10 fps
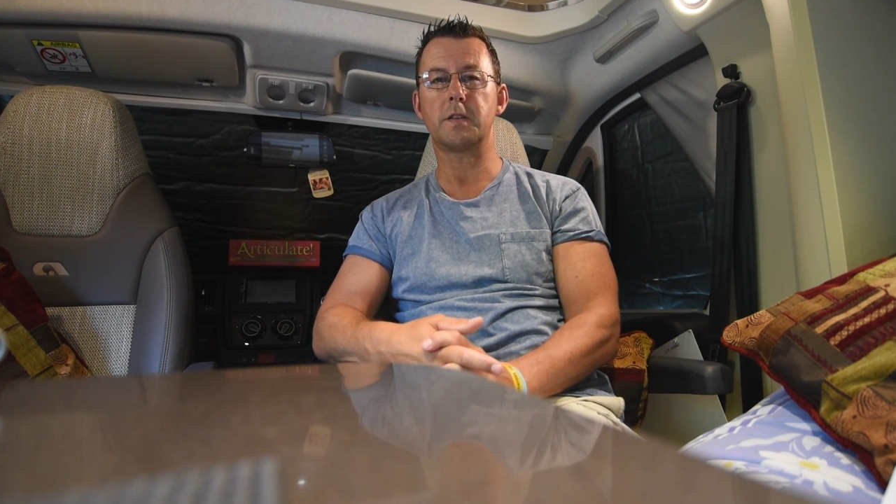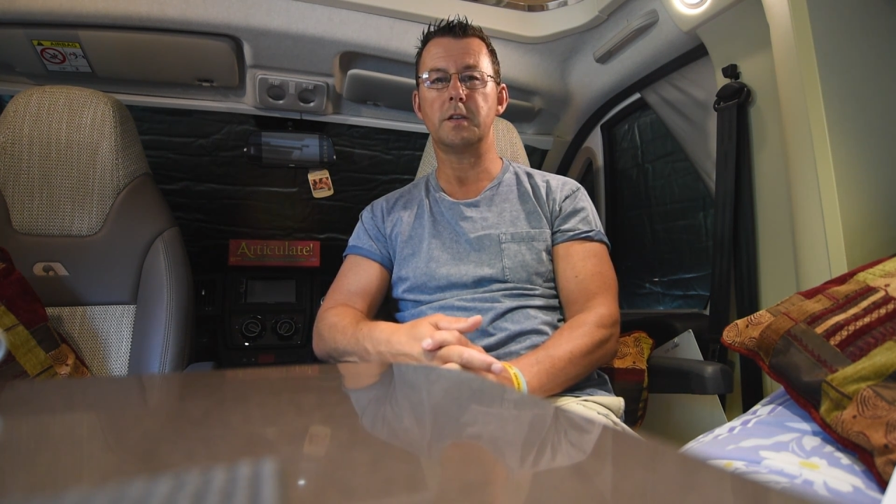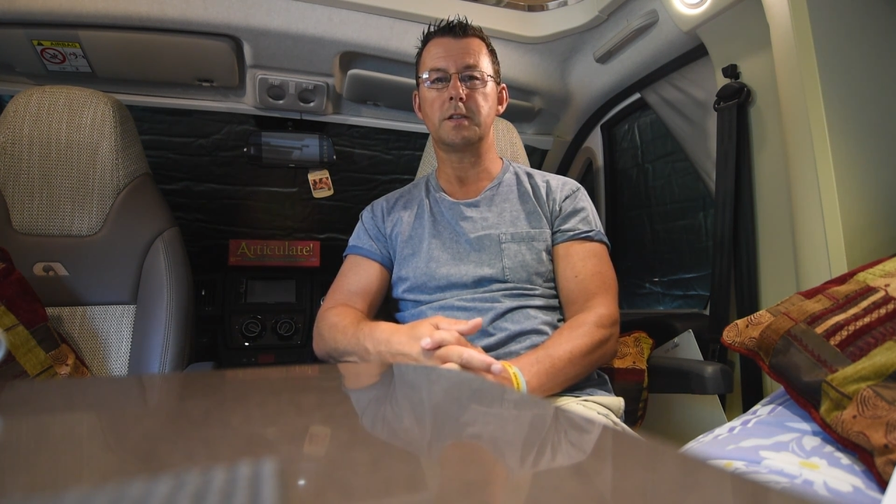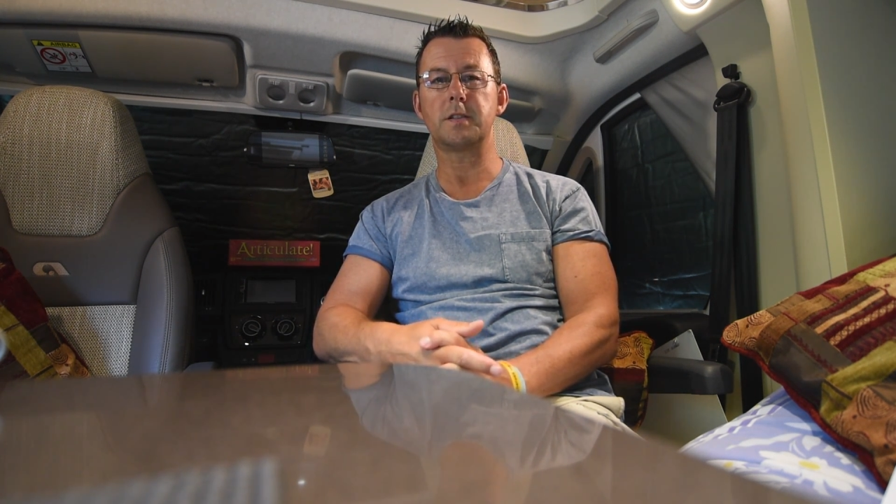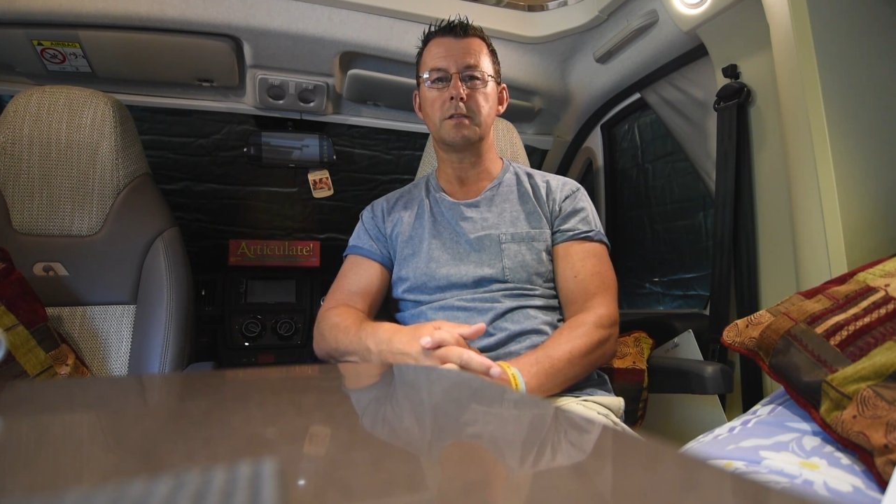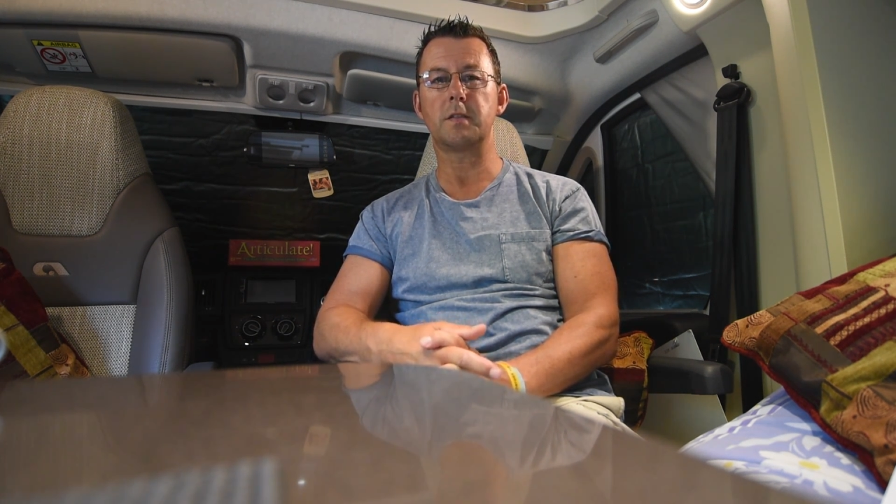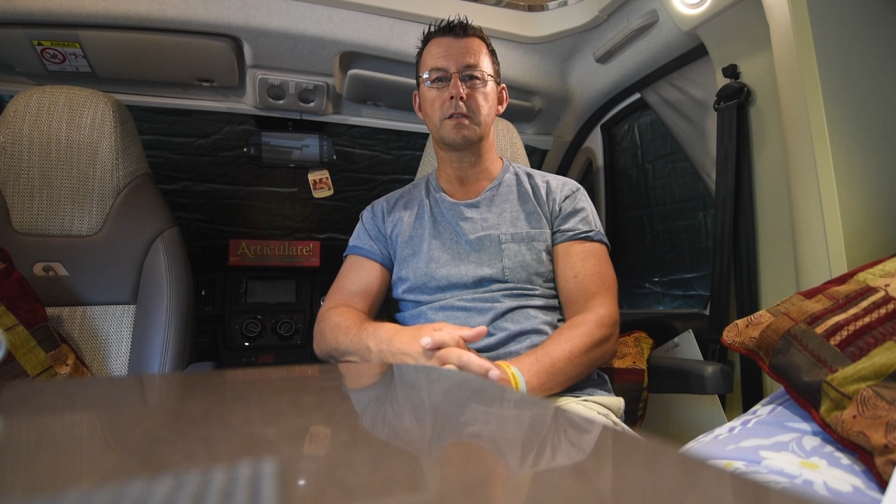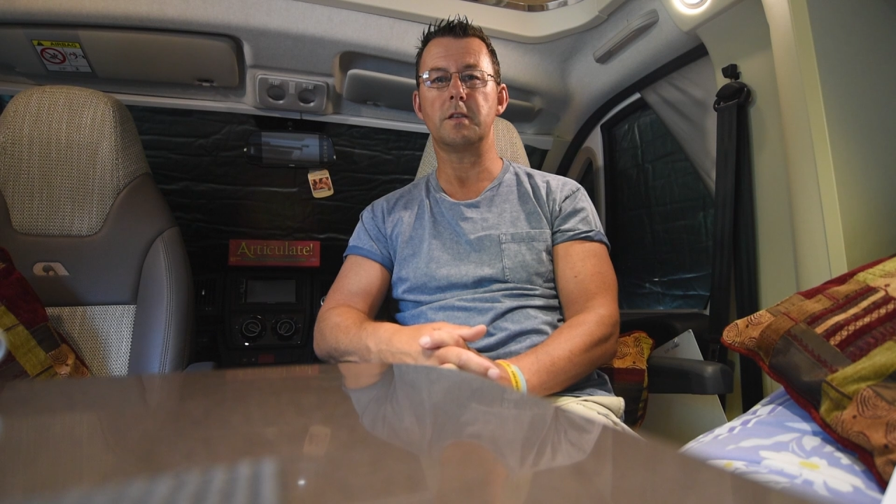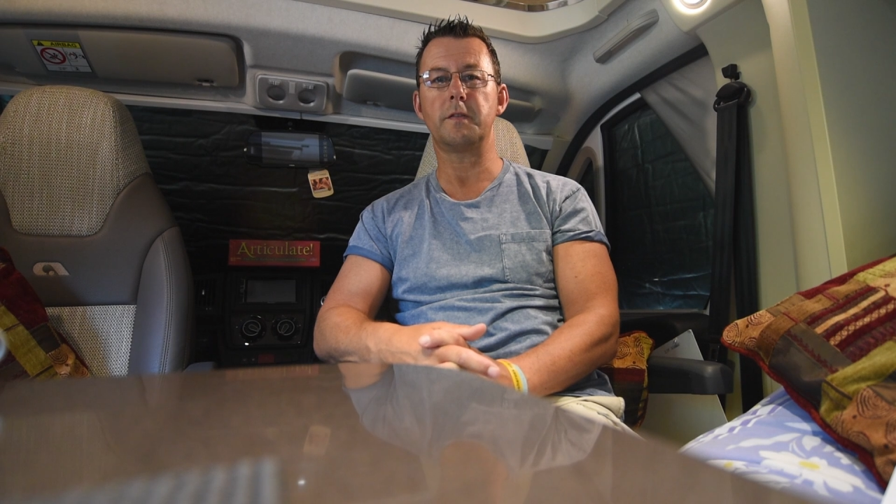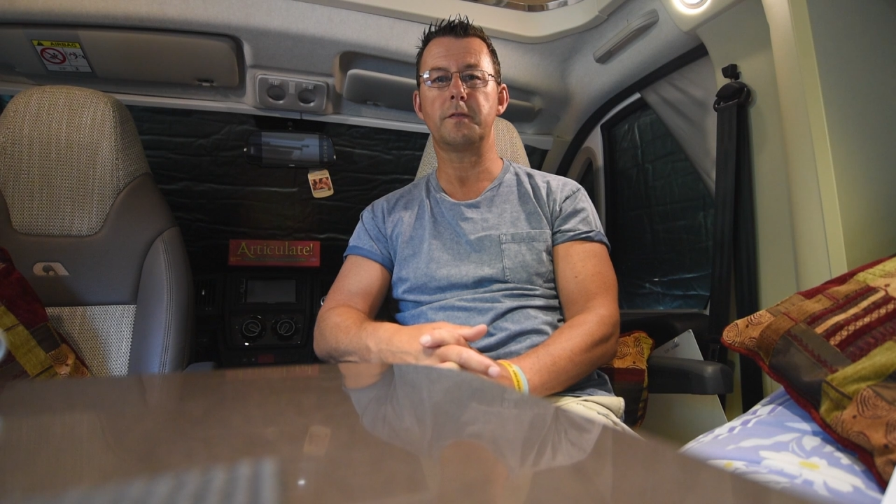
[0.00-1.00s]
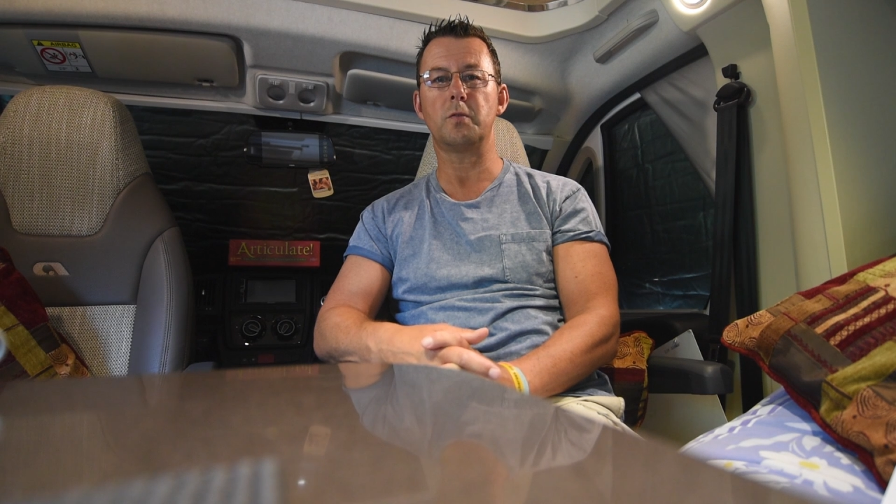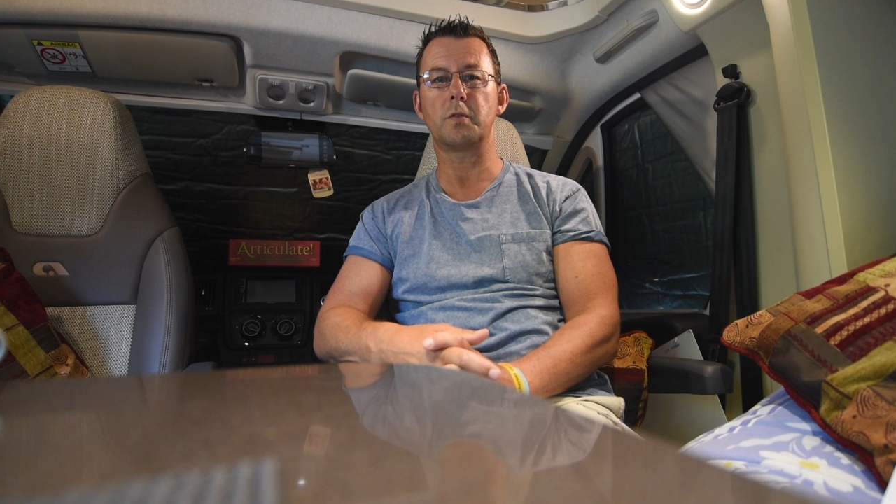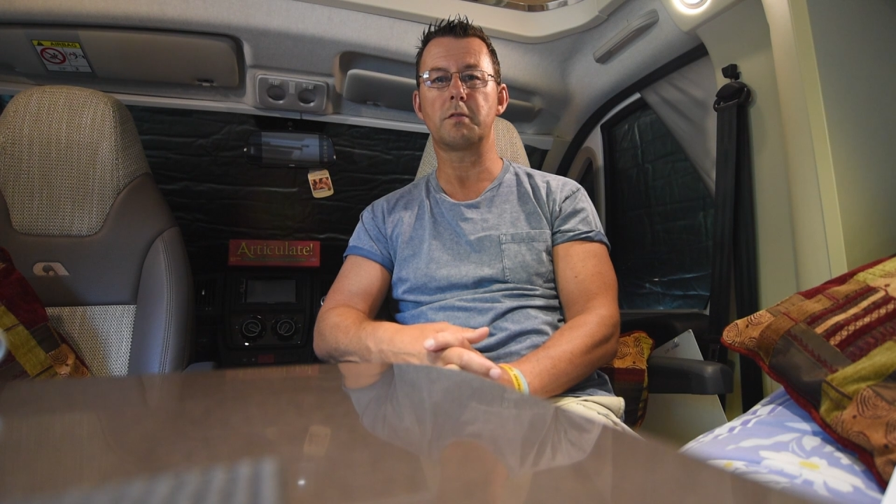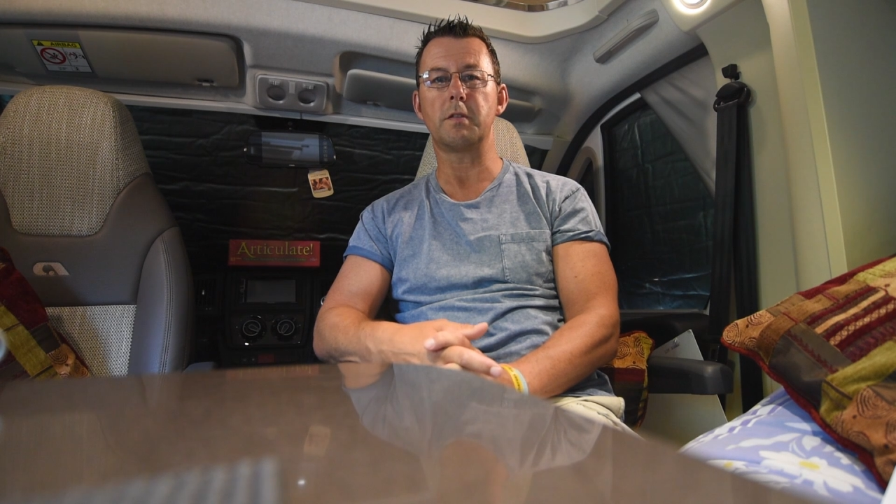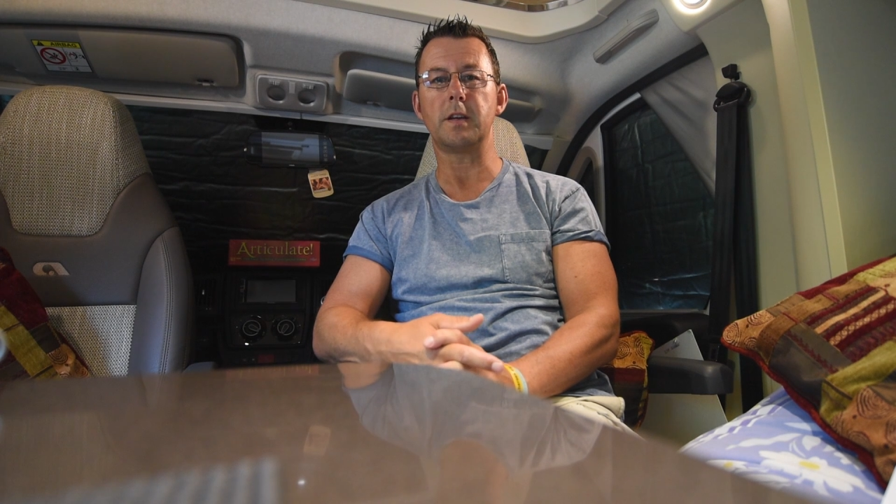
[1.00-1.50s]
32 to 34
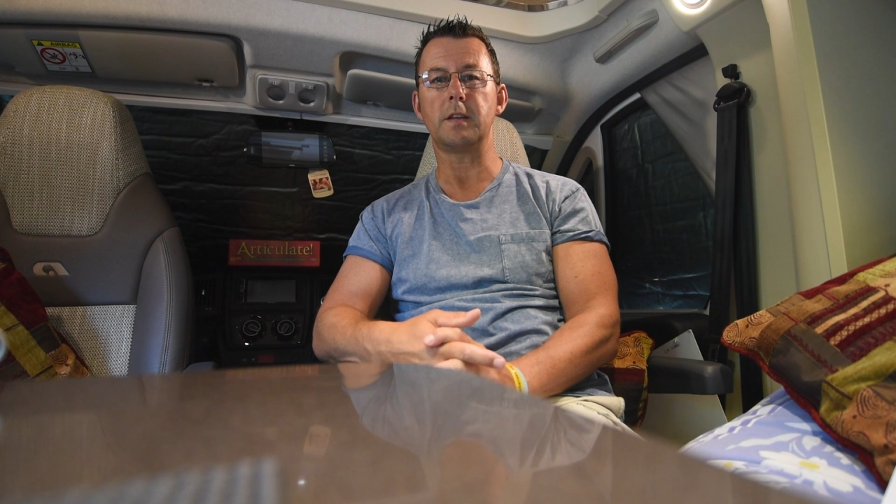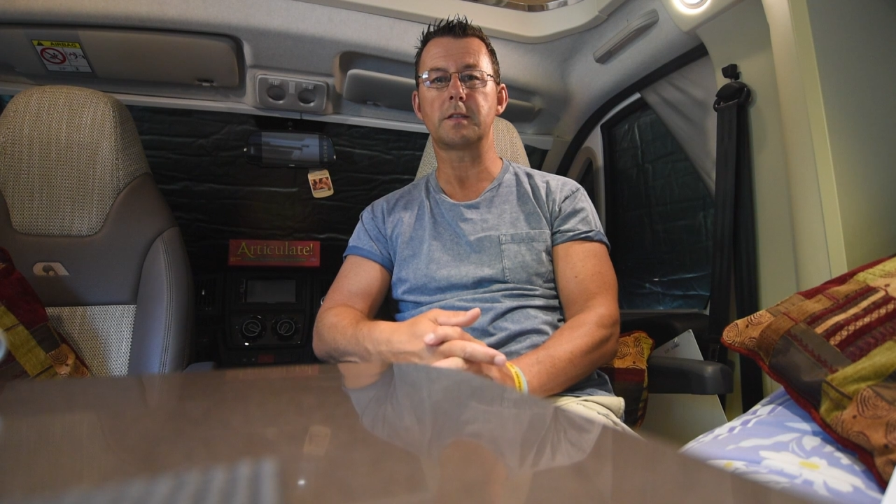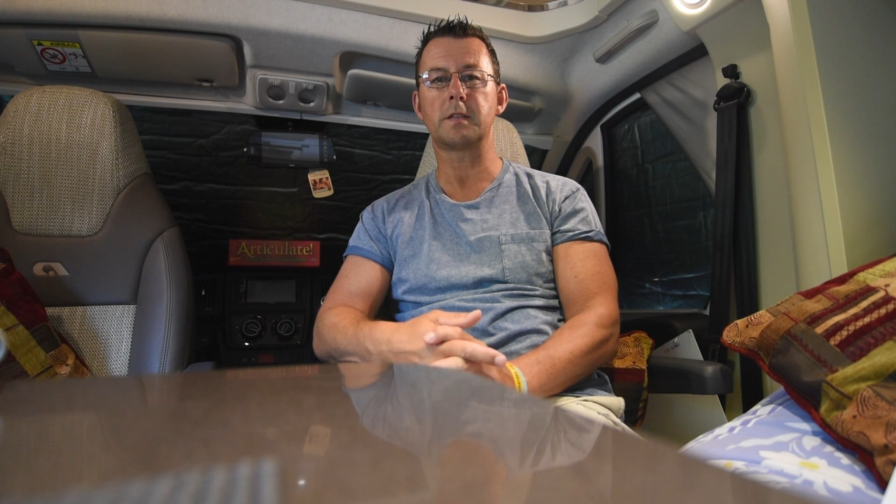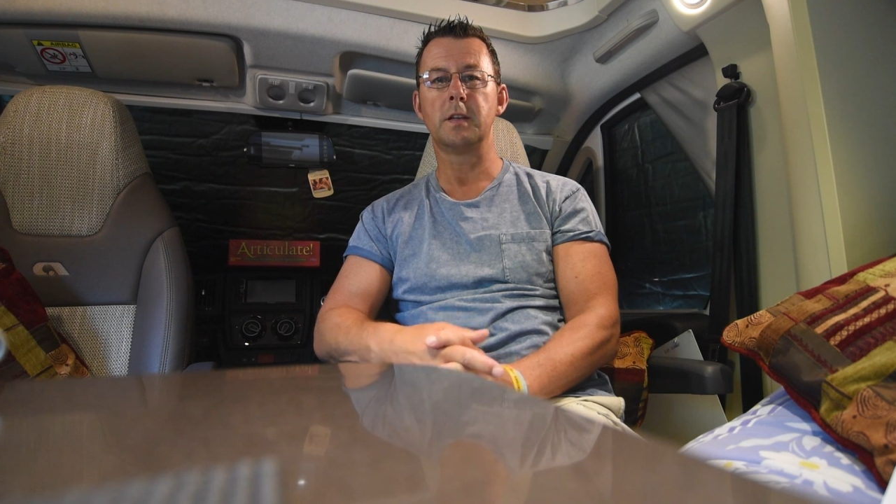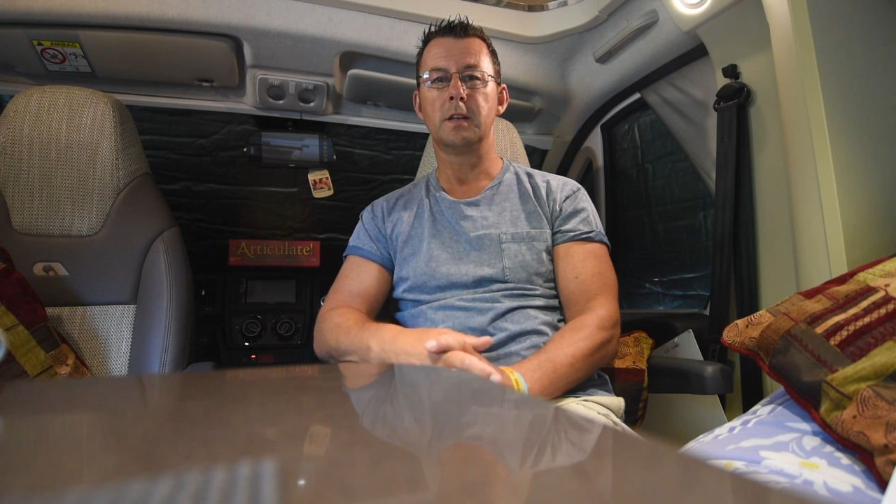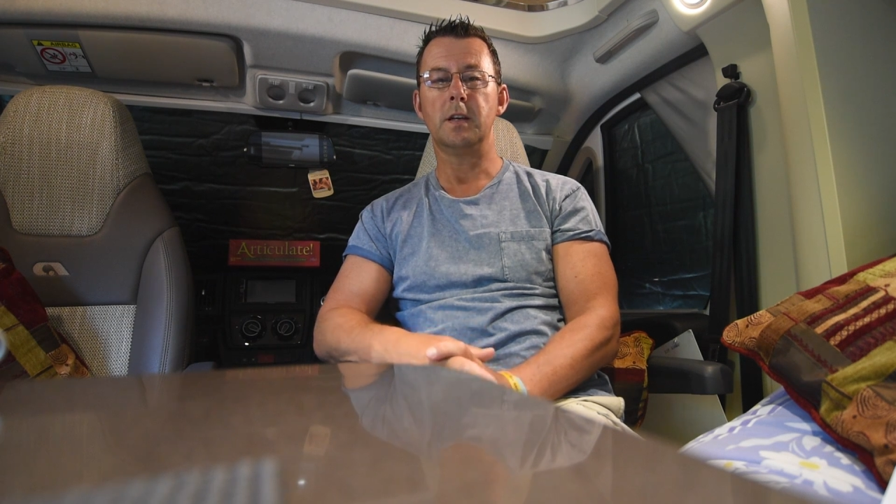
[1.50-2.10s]
degrees